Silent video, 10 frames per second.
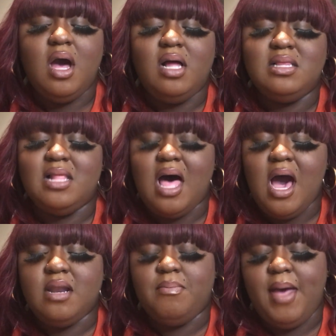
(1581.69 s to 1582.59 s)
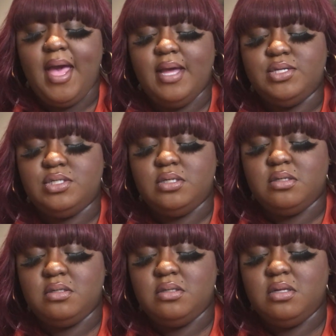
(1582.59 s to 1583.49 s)
A lot of
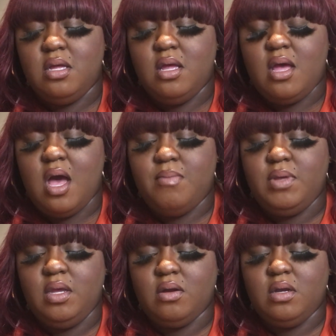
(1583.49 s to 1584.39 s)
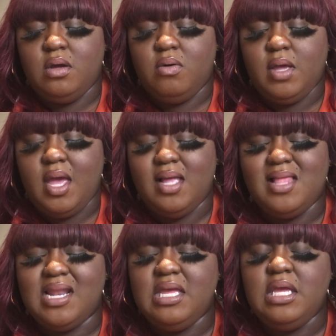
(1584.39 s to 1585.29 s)
passion. I'm hearing, okay? A
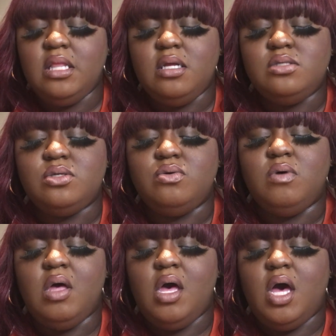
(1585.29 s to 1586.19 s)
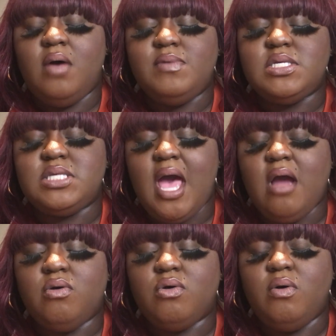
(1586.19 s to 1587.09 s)
lot of healing too of the
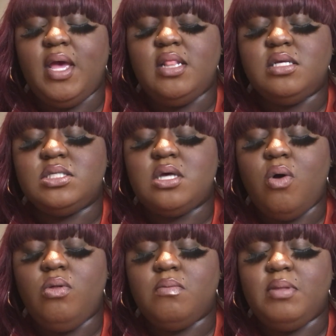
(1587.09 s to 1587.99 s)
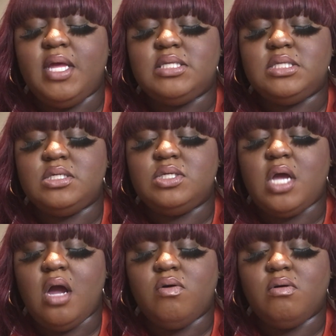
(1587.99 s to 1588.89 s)
sacral and the solar plexus
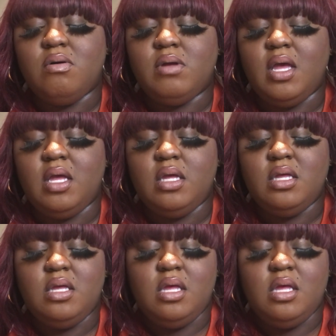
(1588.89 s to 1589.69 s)
chakra, okay?